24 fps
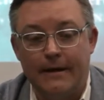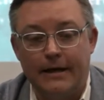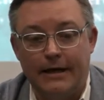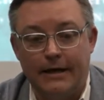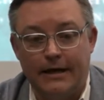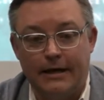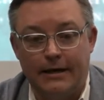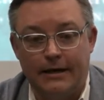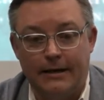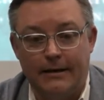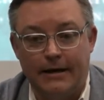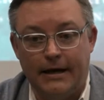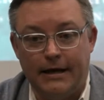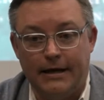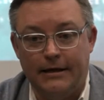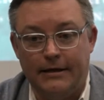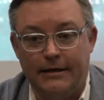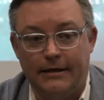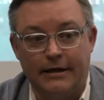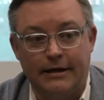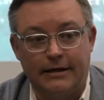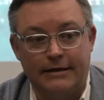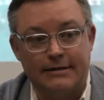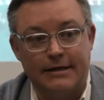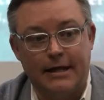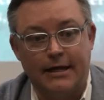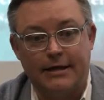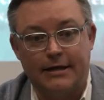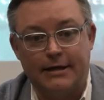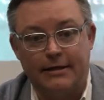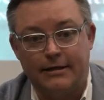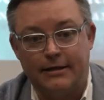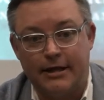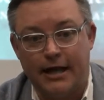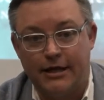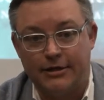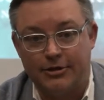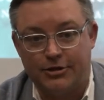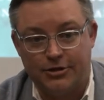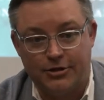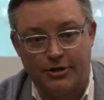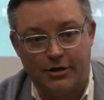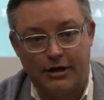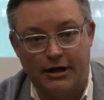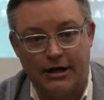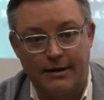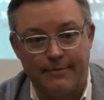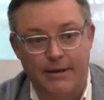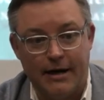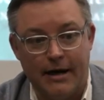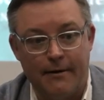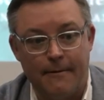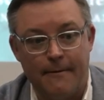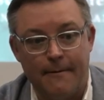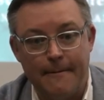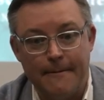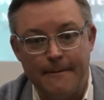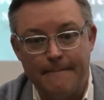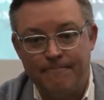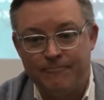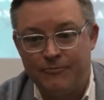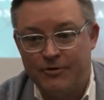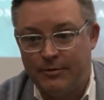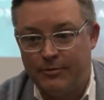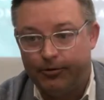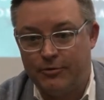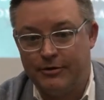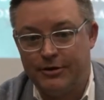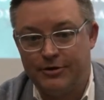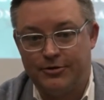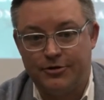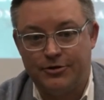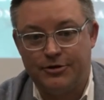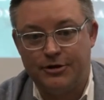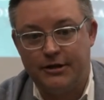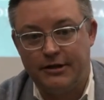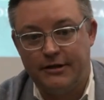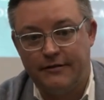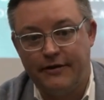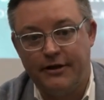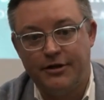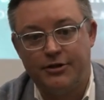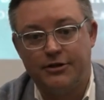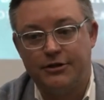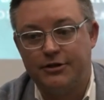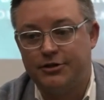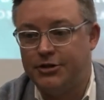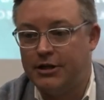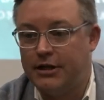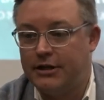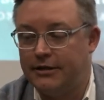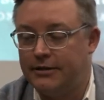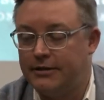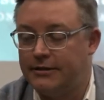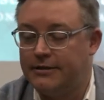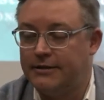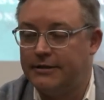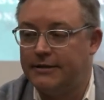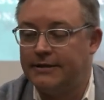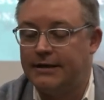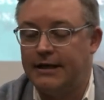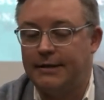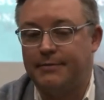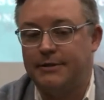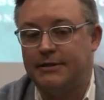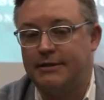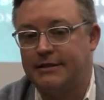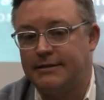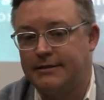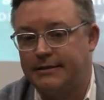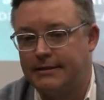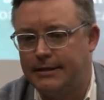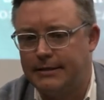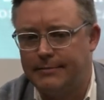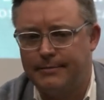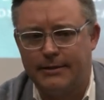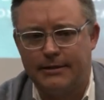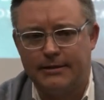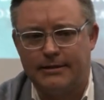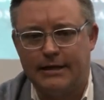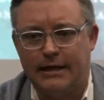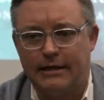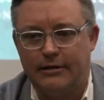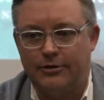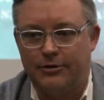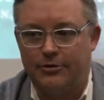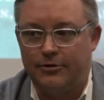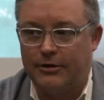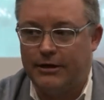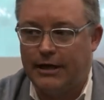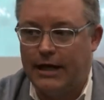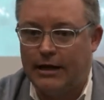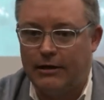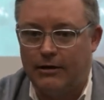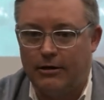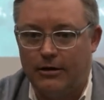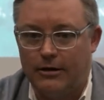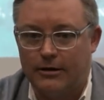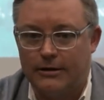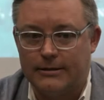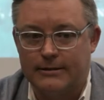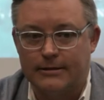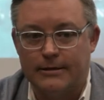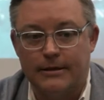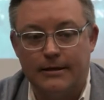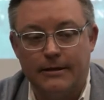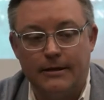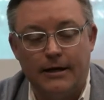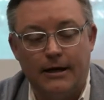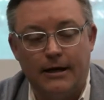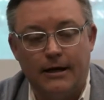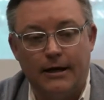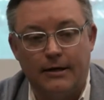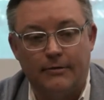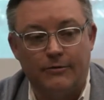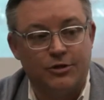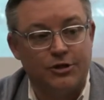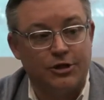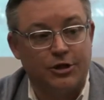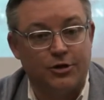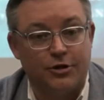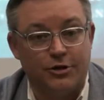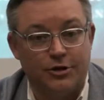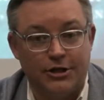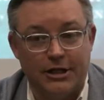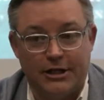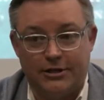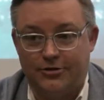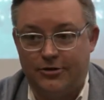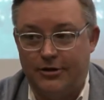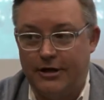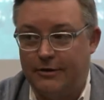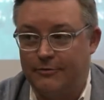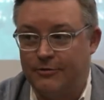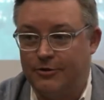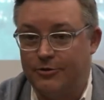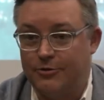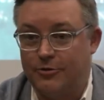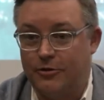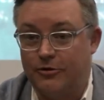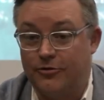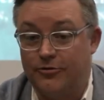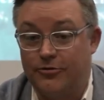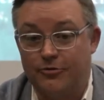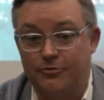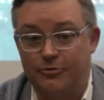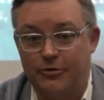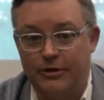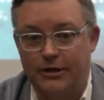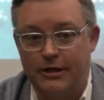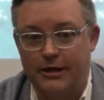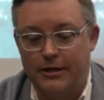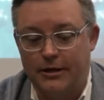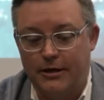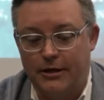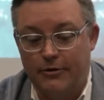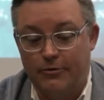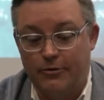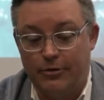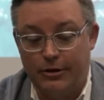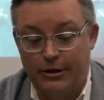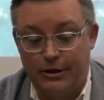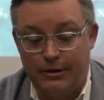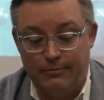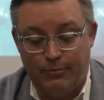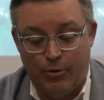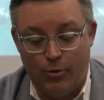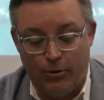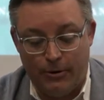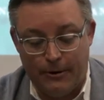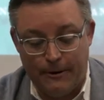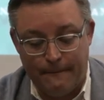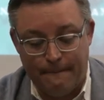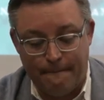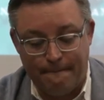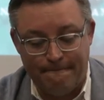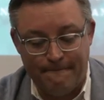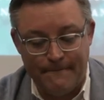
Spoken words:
and excited to not just talk about some of the research and innovation agenda in the city's IPCC, but the Talanoa dialogues, which occurred yesterday, which were also really, really important.